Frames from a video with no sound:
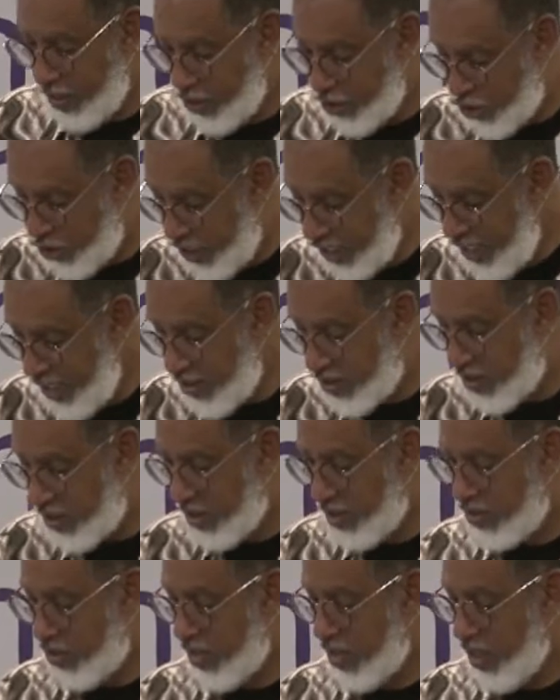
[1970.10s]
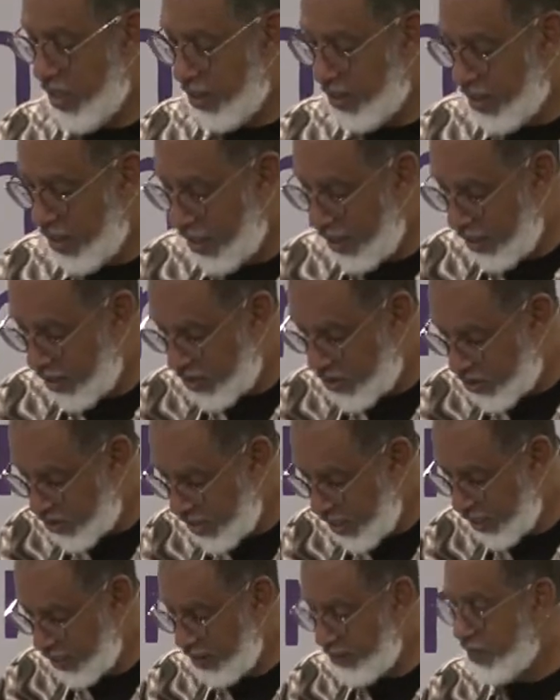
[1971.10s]
Jesus, the
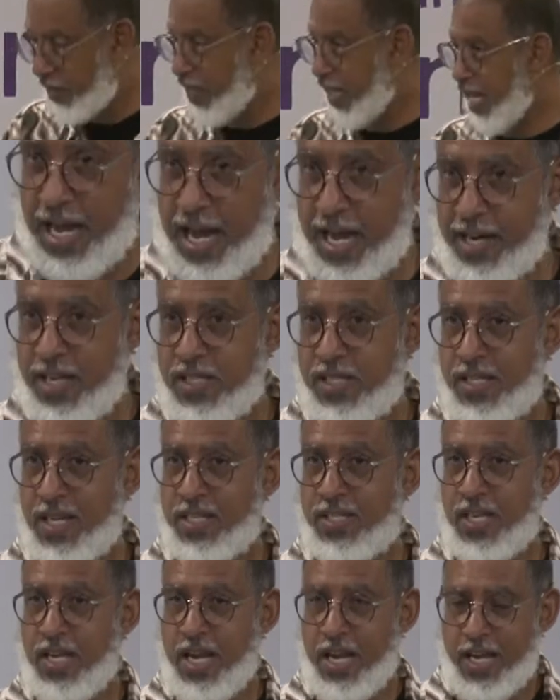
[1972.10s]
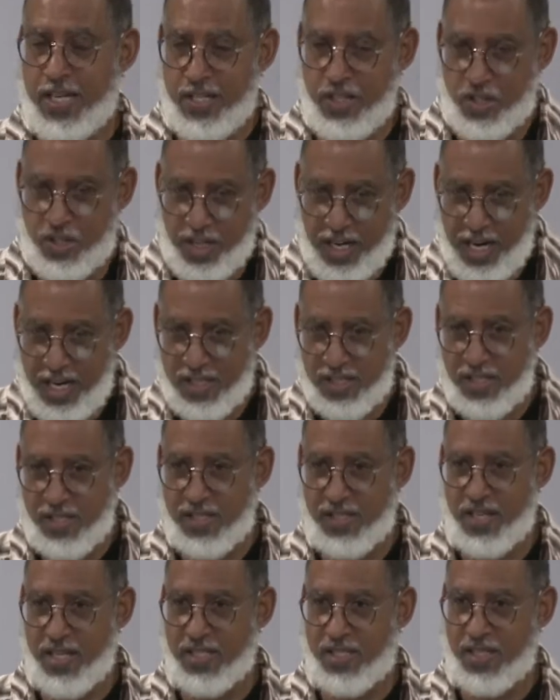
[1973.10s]
Son of God. And since
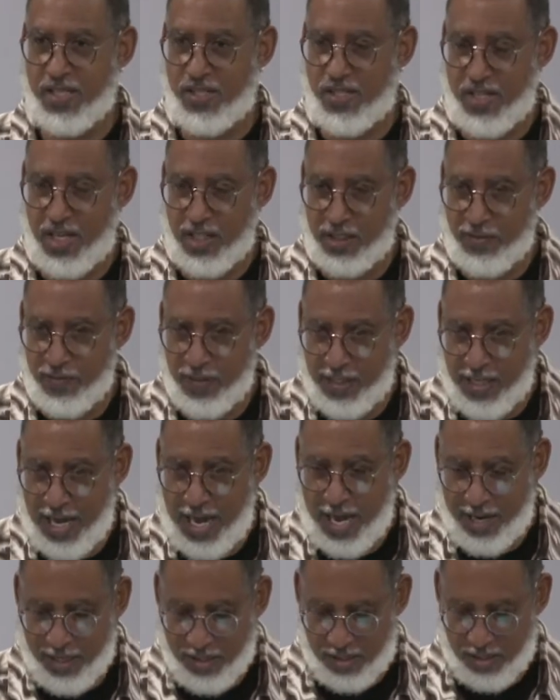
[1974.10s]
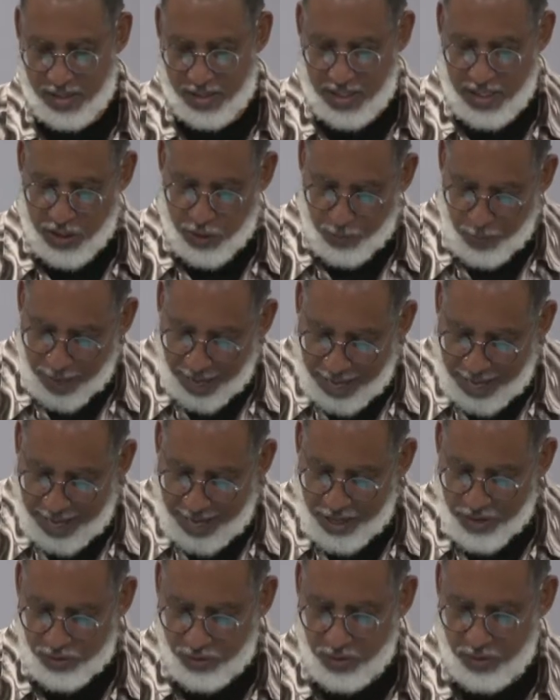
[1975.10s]
Jesus is the Son of God, and since he's
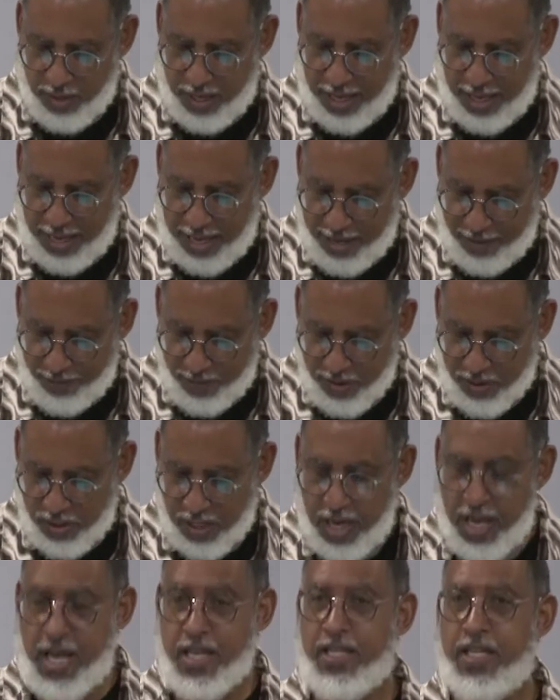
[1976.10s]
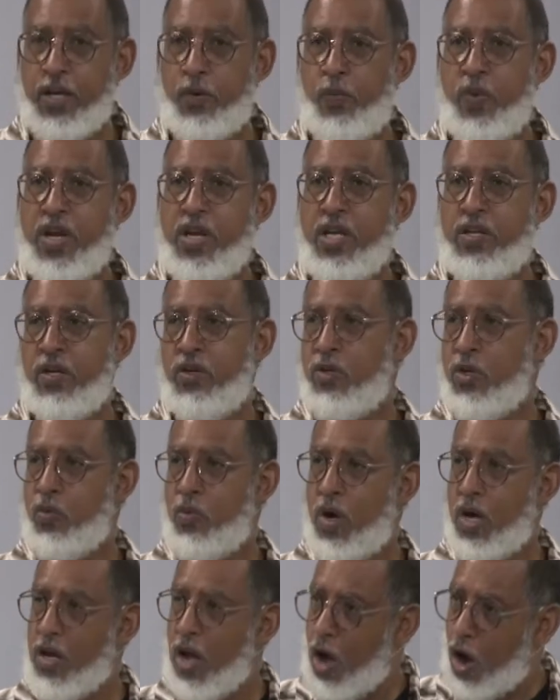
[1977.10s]
passed through the heavens, then we need to do
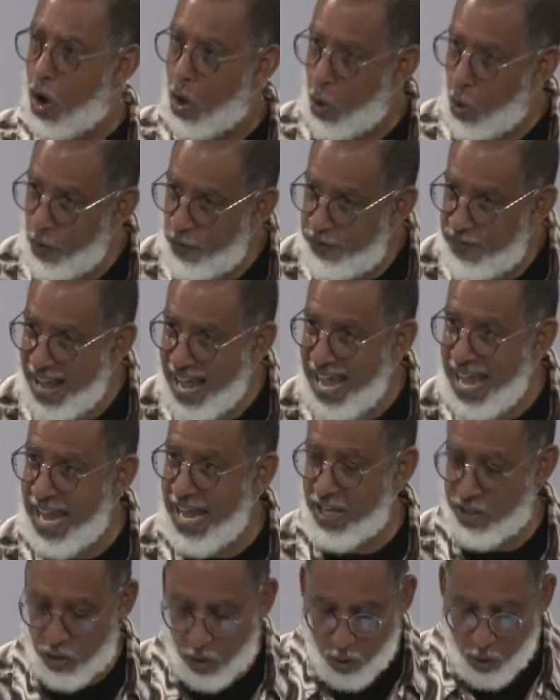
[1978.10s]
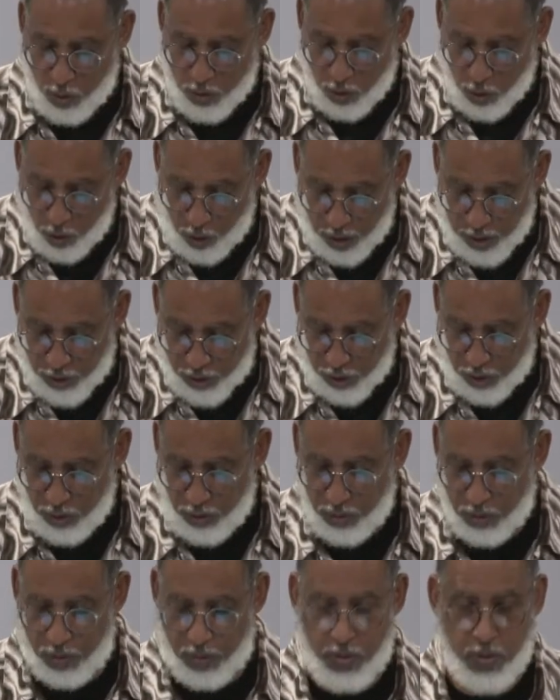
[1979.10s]
what? Hold fast, hold on
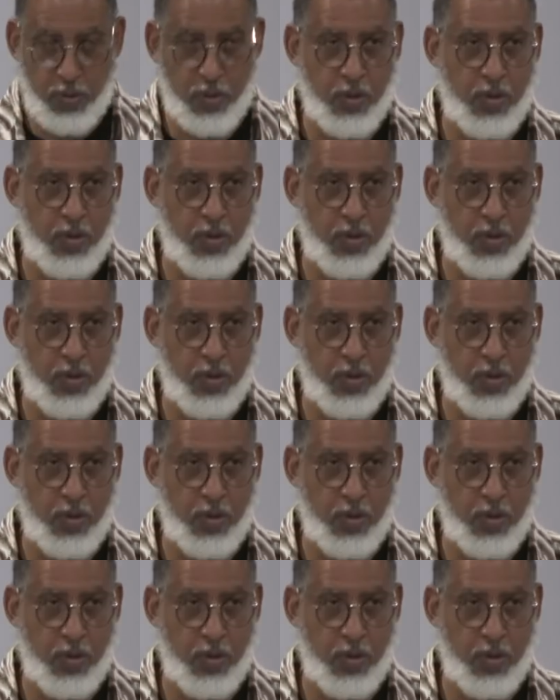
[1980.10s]
to